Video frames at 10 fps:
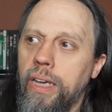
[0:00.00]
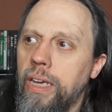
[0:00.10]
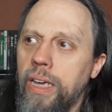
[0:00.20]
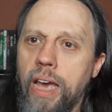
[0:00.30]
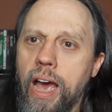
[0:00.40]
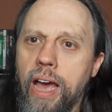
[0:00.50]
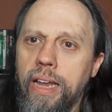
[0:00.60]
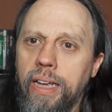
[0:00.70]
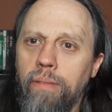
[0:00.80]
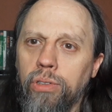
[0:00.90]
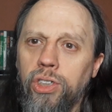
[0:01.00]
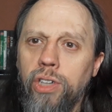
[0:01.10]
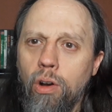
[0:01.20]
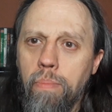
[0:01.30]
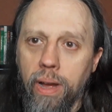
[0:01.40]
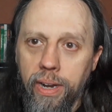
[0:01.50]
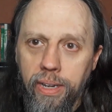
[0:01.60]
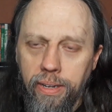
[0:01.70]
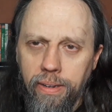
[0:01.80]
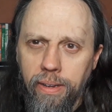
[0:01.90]
He was
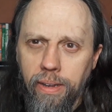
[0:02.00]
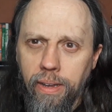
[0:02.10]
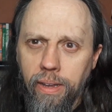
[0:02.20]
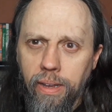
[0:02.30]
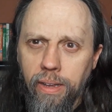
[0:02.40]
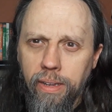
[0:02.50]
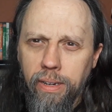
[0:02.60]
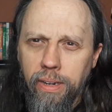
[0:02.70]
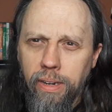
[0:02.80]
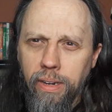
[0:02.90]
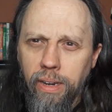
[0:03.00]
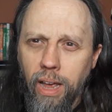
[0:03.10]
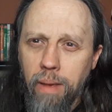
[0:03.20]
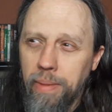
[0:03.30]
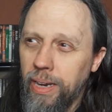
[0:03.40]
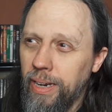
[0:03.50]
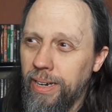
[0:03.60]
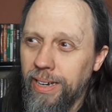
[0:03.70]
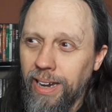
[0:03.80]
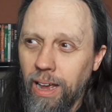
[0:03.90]
nobody. I
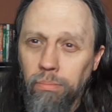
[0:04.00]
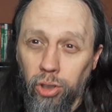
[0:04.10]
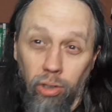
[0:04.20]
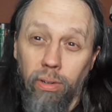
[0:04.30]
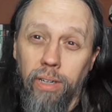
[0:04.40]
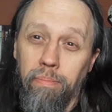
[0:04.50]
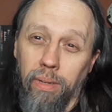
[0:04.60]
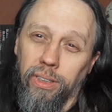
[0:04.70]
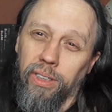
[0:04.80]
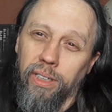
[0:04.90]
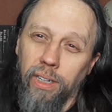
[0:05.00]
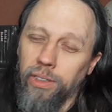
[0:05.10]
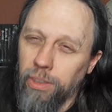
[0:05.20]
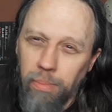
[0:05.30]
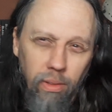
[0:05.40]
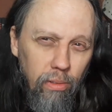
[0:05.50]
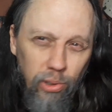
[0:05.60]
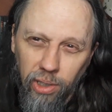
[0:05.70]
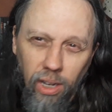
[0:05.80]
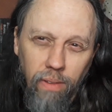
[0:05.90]
mean, I'm sure he must have done some other
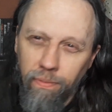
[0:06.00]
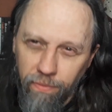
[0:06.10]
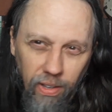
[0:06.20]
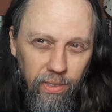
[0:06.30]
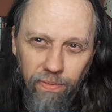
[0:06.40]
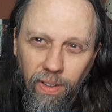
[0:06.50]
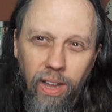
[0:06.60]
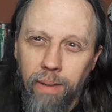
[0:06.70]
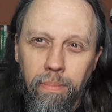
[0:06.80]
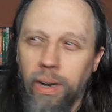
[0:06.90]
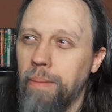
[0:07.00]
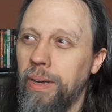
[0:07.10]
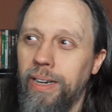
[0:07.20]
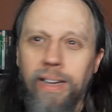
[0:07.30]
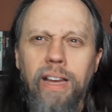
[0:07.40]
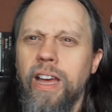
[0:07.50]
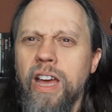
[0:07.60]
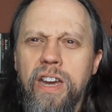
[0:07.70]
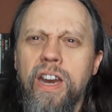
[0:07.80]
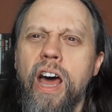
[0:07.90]
stuff. That's fine. But I mean,
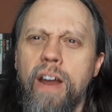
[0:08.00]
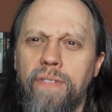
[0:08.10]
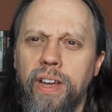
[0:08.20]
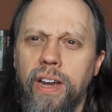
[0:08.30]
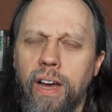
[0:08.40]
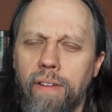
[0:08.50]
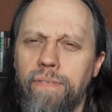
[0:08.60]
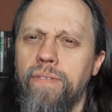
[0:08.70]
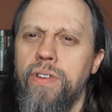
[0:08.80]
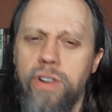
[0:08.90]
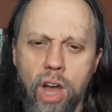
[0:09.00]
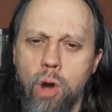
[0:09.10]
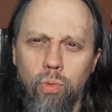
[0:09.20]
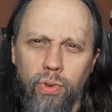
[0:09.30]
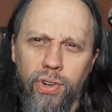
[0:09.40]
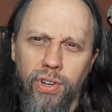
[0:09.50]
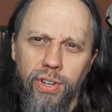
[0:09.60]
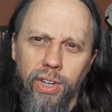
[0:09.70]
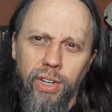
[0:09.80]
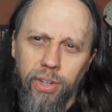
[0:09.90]
none of it of note
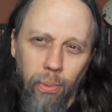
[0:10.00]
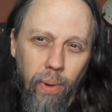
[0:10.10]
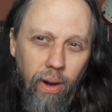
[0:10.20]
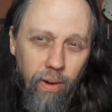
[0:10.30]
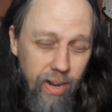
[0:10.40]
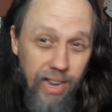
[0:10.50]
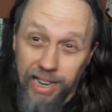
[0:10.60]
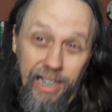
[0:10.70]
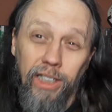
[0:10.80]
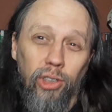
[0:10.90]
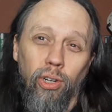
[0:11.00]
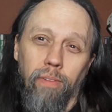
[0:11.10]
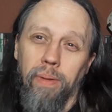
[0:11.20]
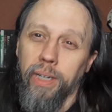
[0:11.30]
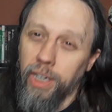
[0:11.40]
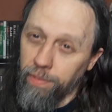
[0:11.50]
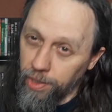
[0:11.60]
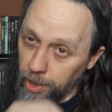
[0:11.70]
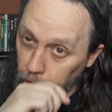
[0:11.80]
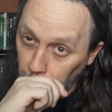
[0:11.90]
to where he should have been
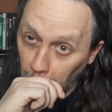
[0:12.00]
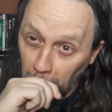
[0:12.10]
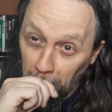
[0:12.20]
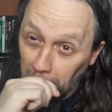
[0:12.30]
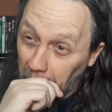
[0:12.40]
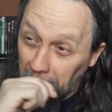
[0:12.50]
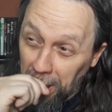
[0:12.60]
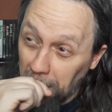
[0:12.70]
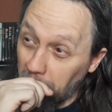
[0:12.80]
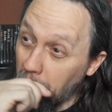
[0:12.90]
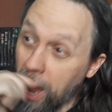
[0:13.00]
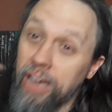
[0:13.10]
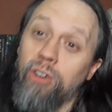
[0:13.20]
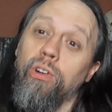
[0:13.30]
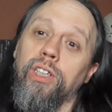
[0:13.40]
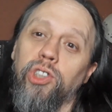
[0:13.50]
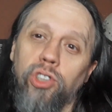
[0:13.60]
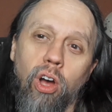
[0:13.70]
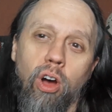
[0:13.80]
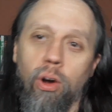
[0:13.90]
given this role. You know, I could have
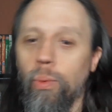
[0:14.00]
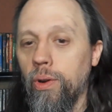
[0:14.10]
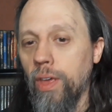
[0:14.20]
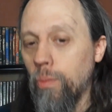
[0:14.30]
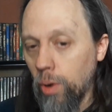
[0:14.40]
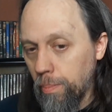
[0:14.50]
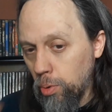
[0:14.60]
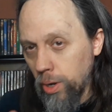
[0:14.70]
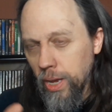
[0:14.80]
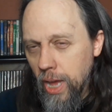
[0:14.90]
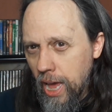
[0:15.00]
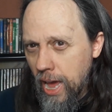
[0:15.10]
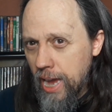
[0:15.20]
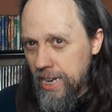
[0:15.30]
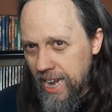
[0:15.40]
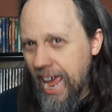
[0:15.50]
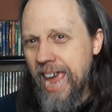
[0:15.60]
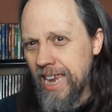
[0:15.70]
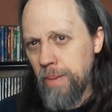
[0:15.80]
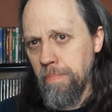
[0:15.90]
saw where they would have put a
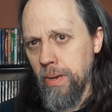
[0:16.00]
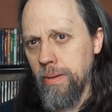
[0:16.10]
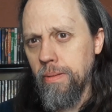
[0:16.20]
name